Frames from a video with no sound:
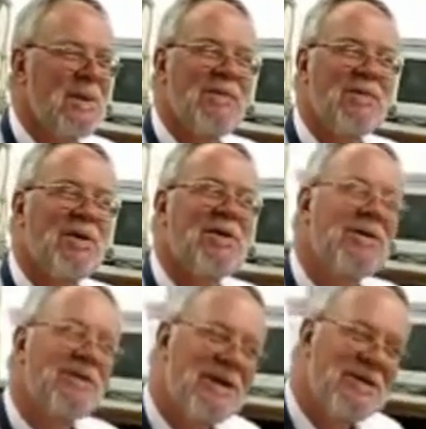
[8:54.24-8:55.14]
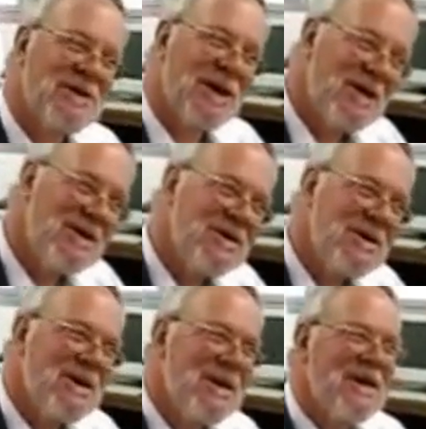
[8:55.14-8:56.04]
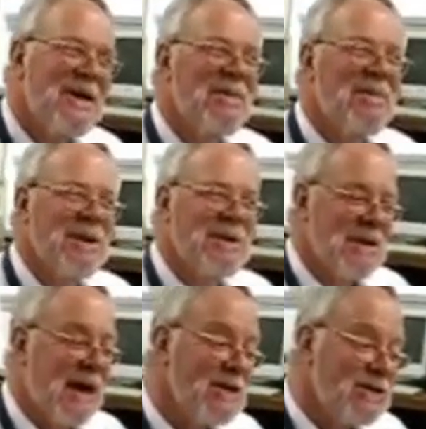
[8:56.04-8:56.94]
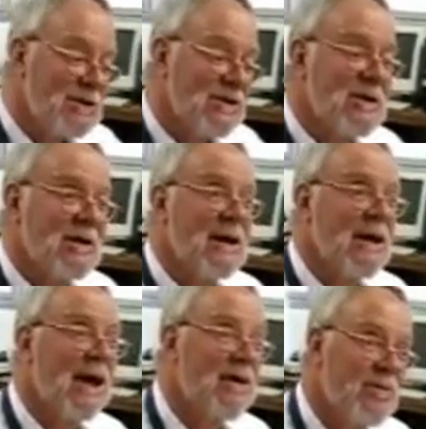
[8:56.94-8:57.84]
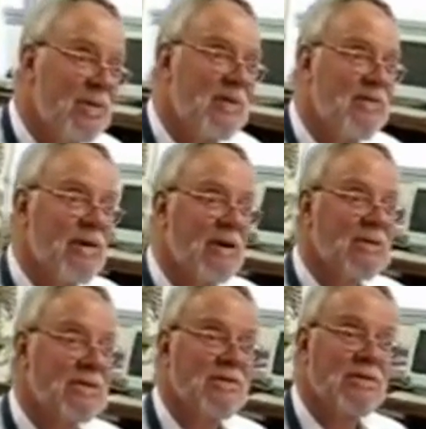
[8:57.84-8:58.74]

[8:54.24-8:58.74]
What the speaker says: We haven't got the results yet, but ancient DNA has been found,